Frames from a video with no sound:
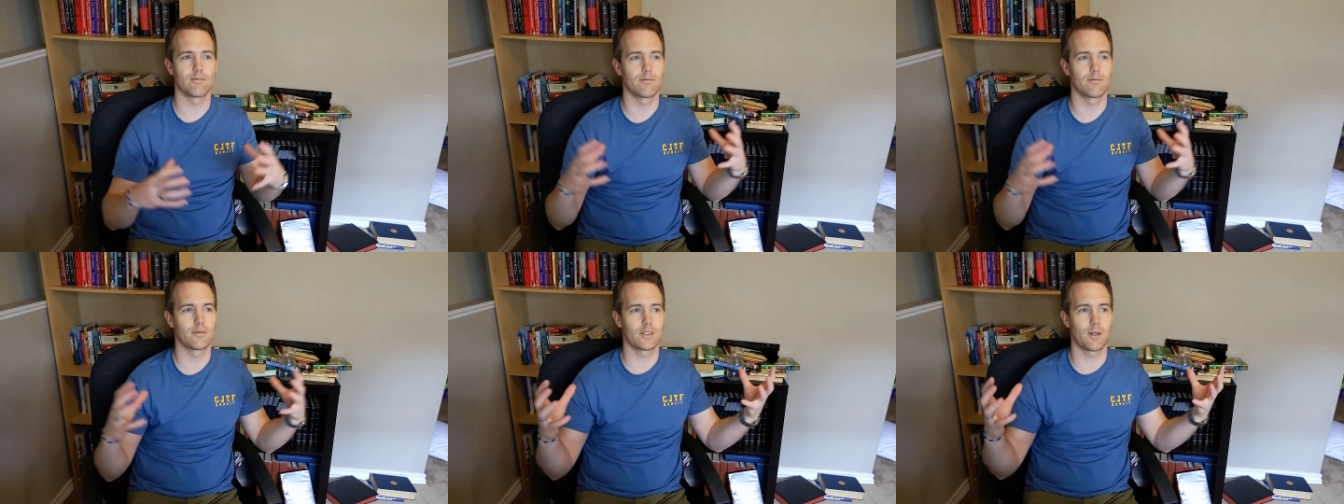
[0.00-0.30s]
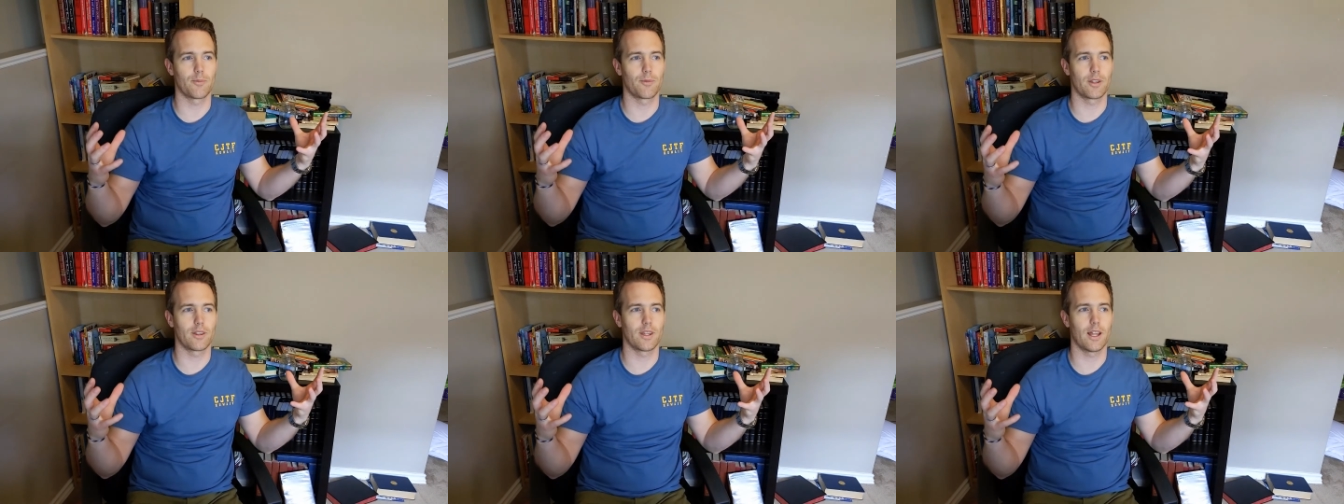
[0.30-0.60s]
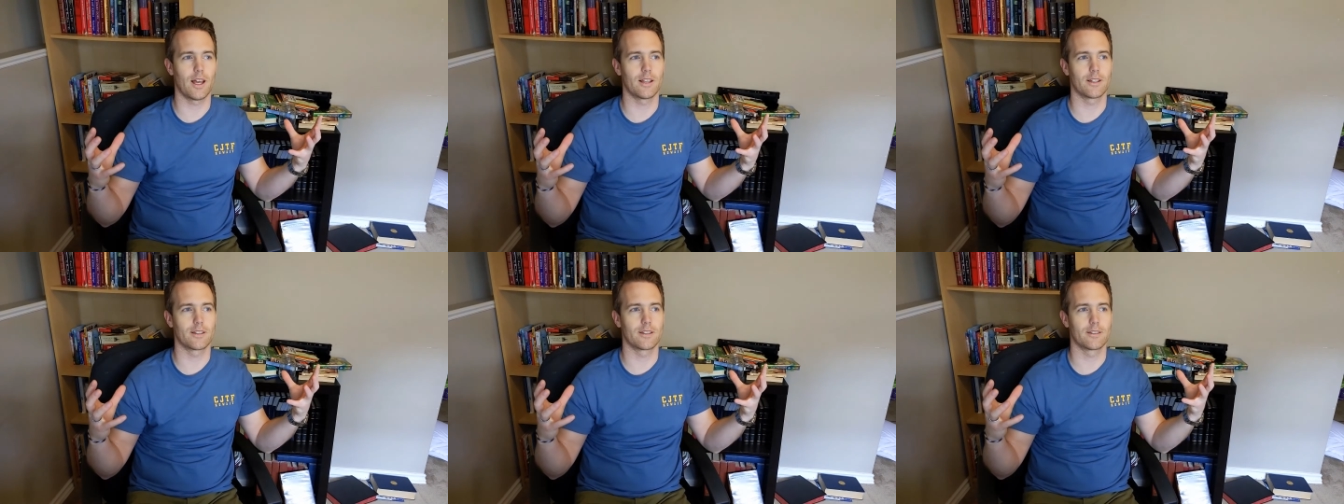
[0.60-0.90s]
something
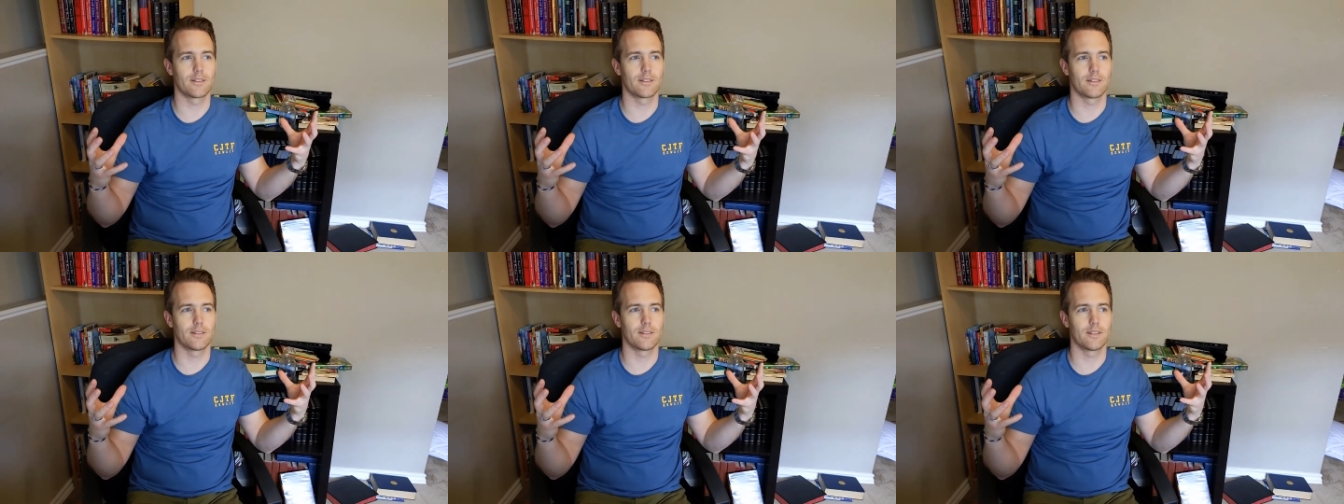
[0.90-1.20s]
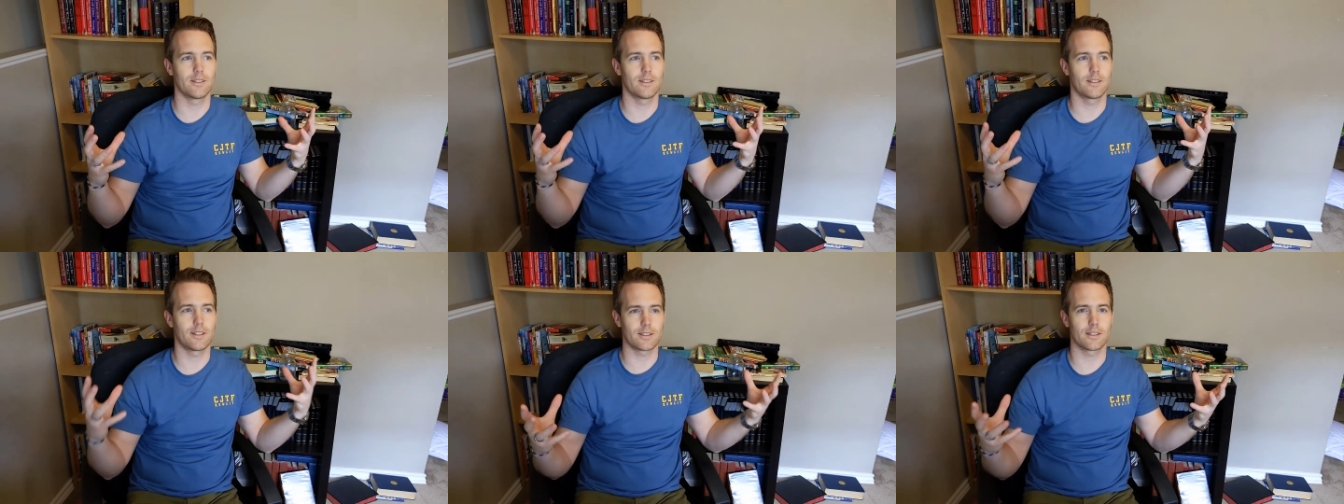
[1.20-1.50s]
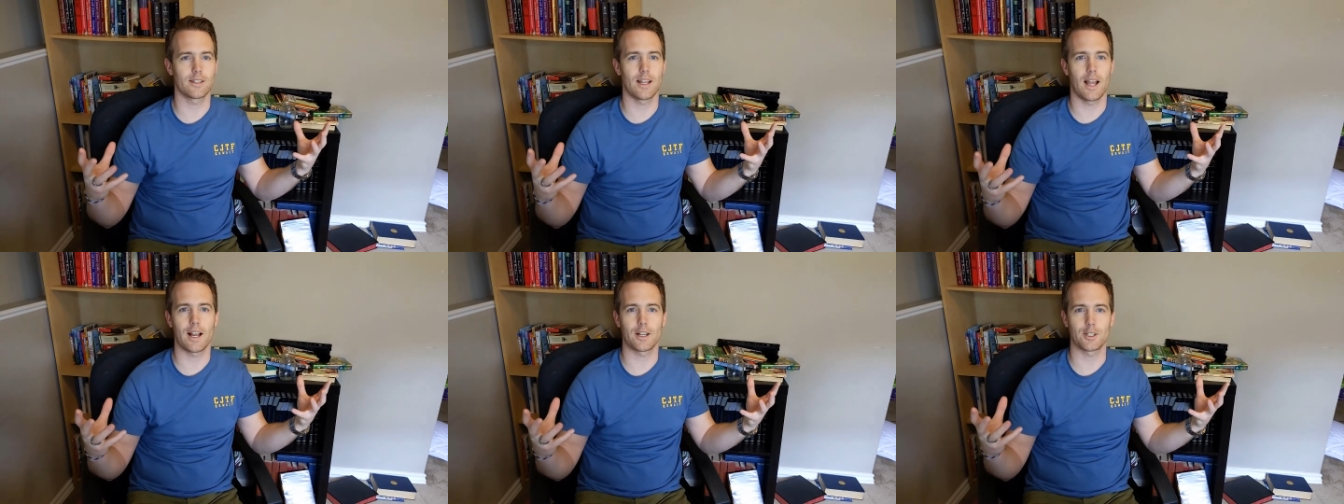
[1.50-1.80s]
that
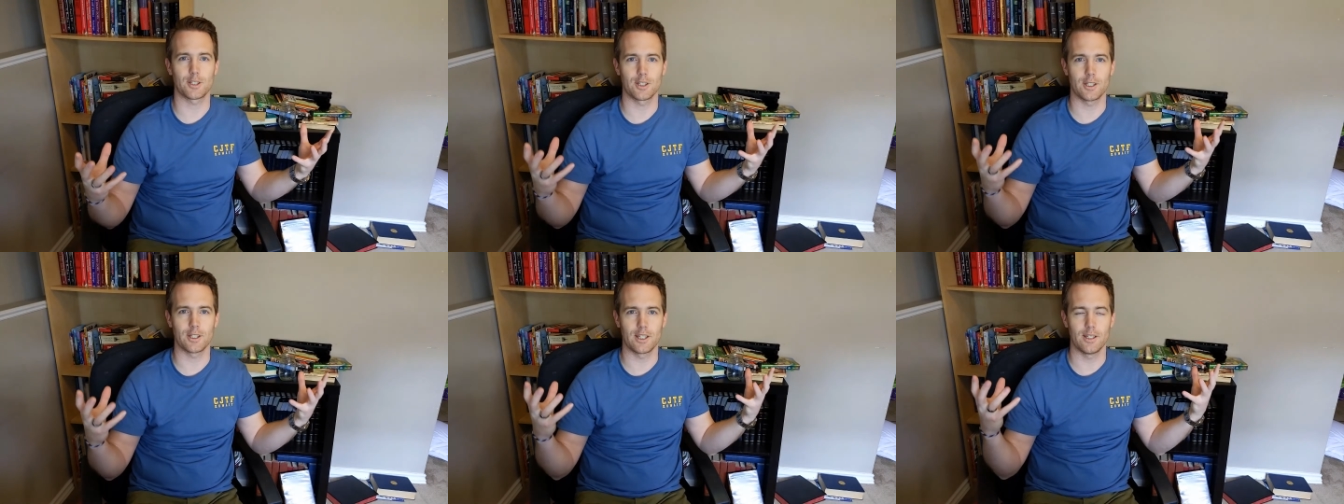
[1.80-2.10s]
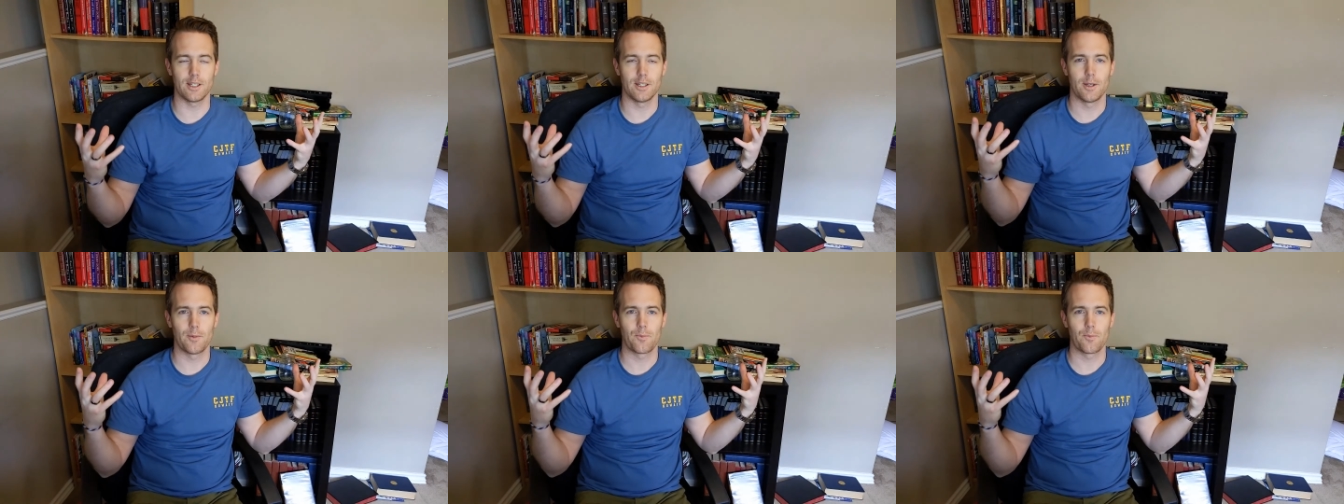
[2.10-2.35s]
doesn't actually